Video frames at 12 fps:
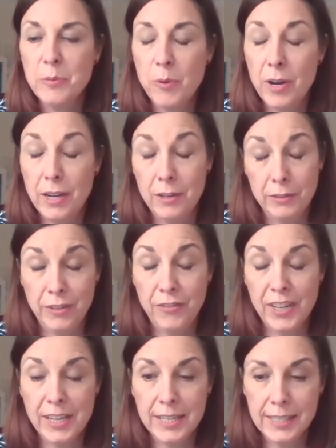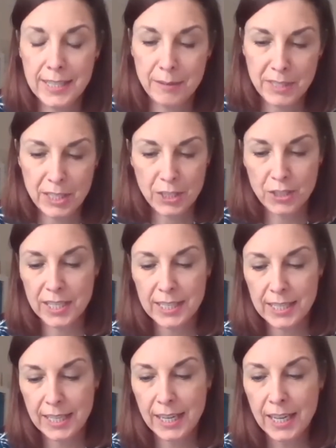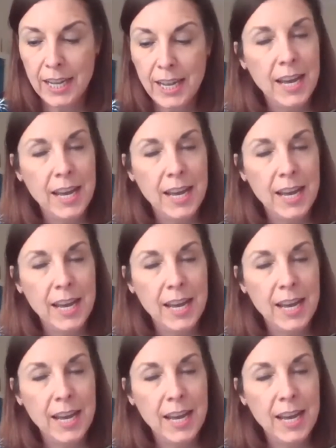cheese wire on your fingers. That was interesting.